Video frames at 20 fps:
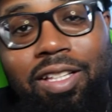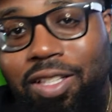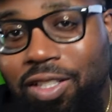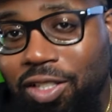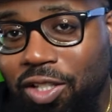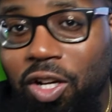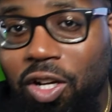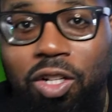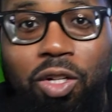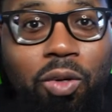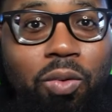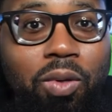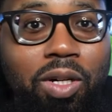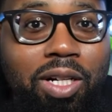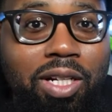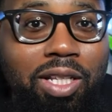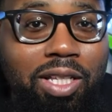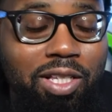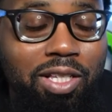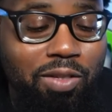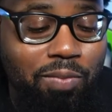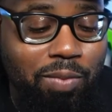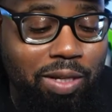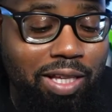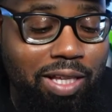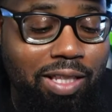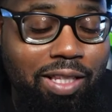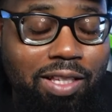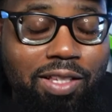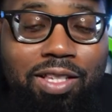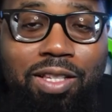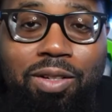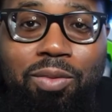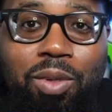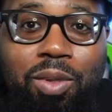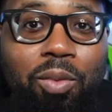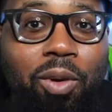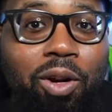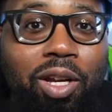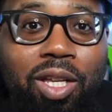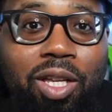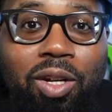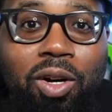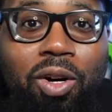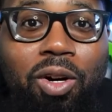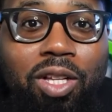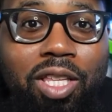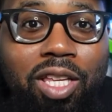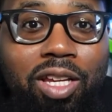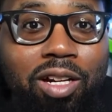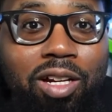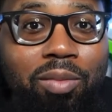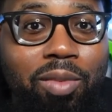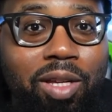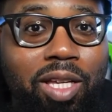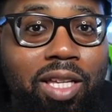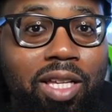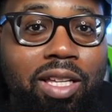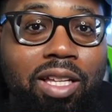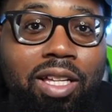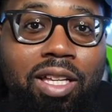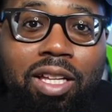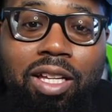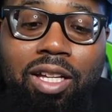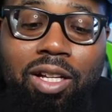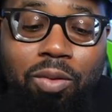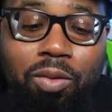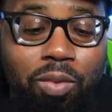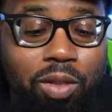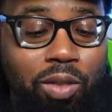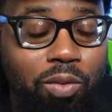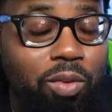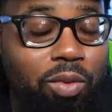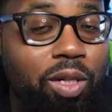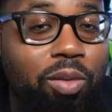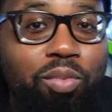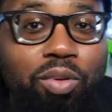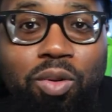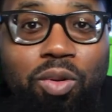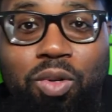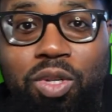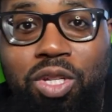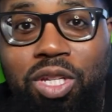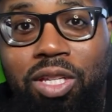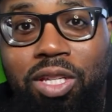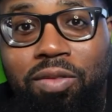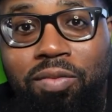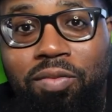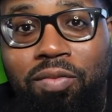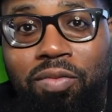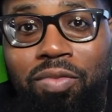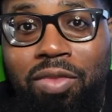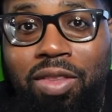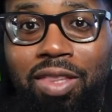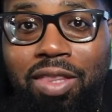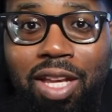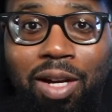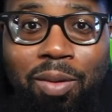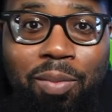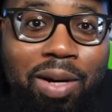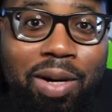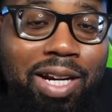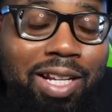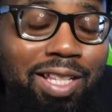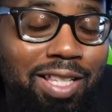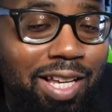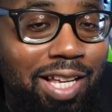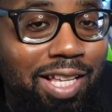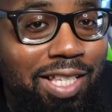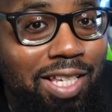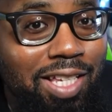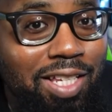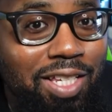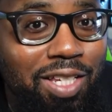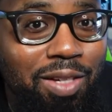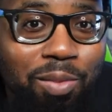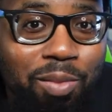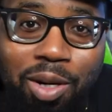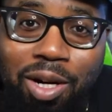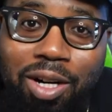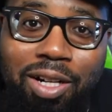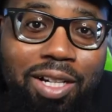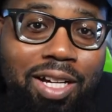Y'all know what it is, man. Listen, we working all year, man. We, we're approaching that monetization mark,